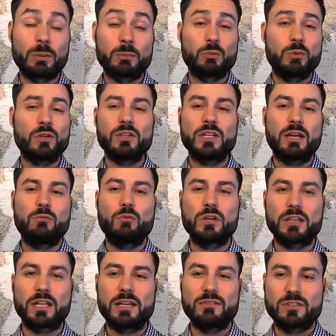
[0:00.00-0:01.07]
we only have
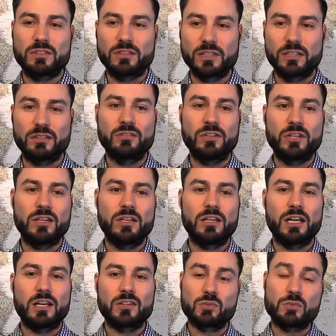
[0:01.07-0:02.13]
one life to live,
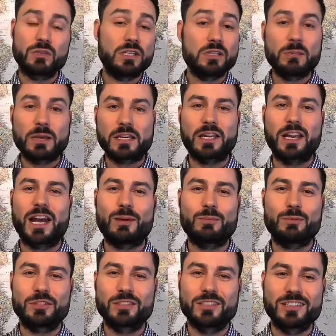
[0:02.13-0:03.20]
so we need to make it
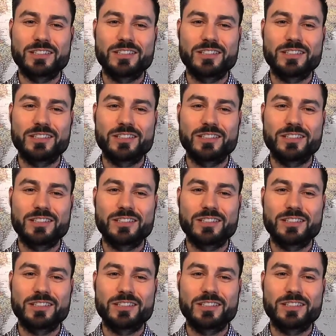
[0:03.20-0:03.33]
happen.